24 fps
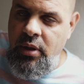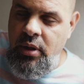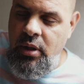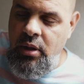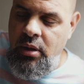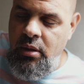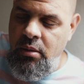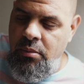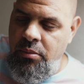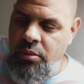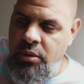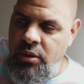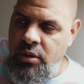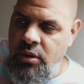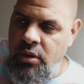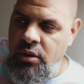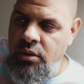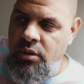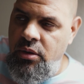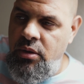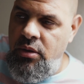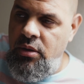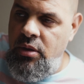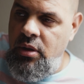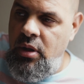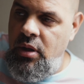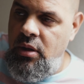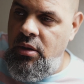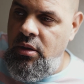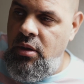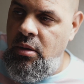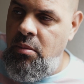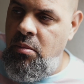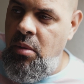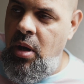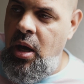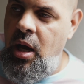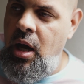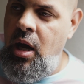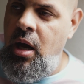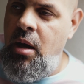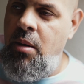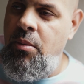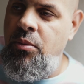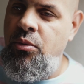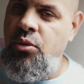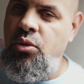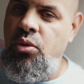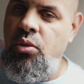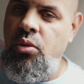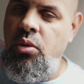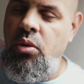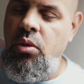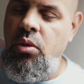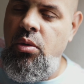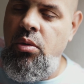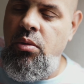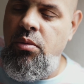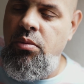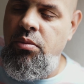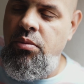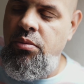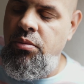in positions as imams or,